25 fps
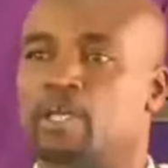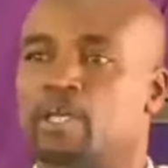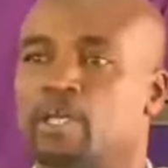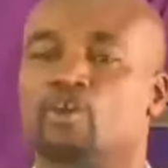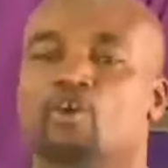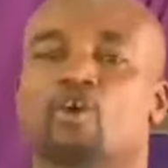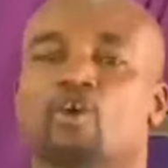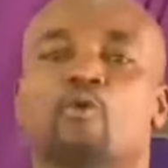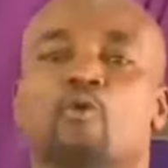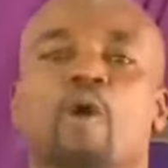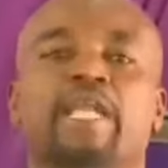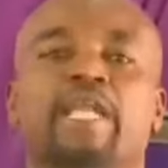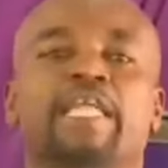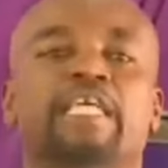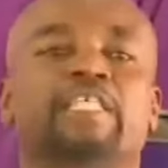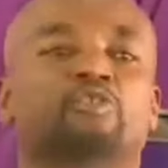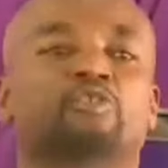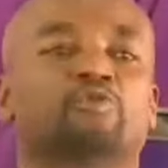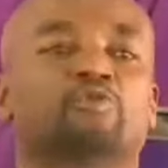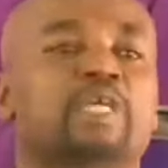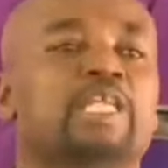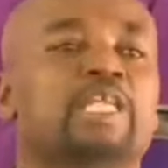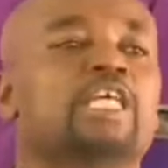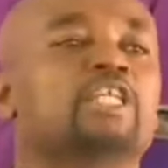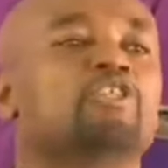no one
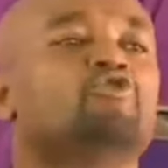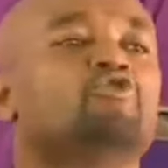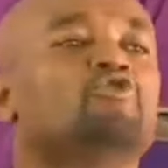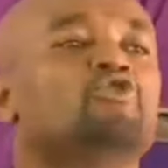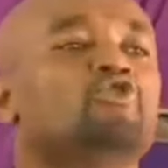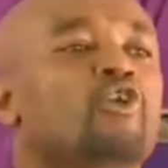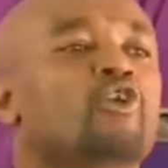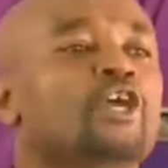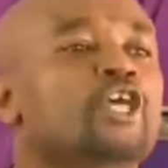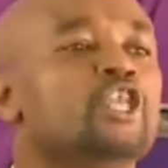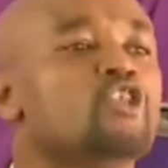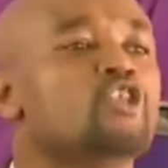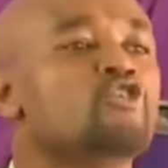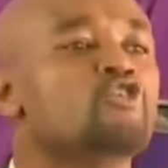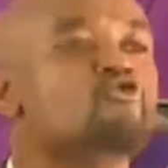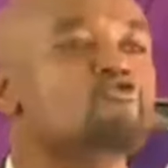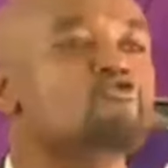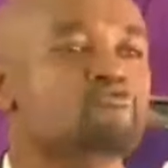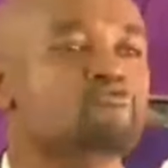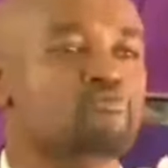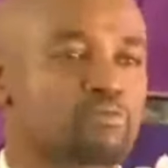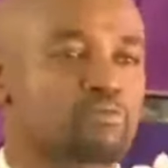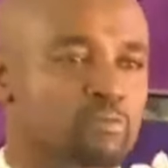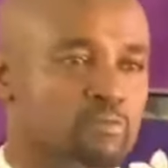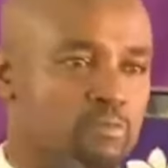is willing to join you.
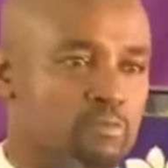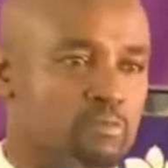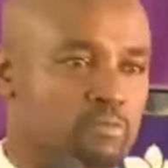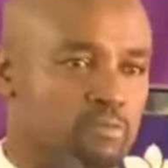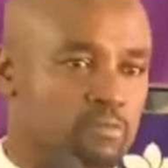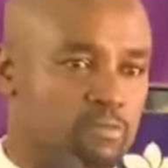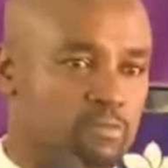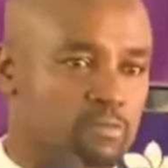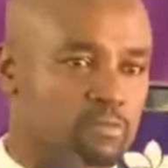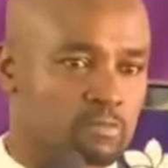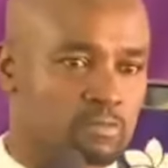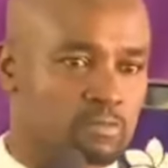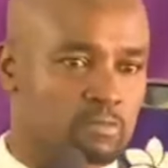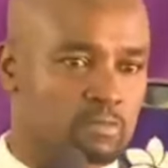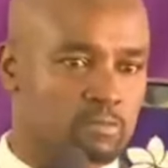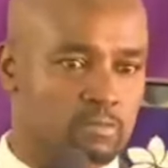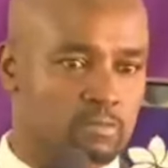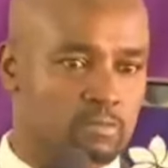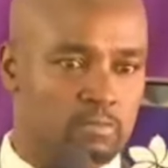Yeah.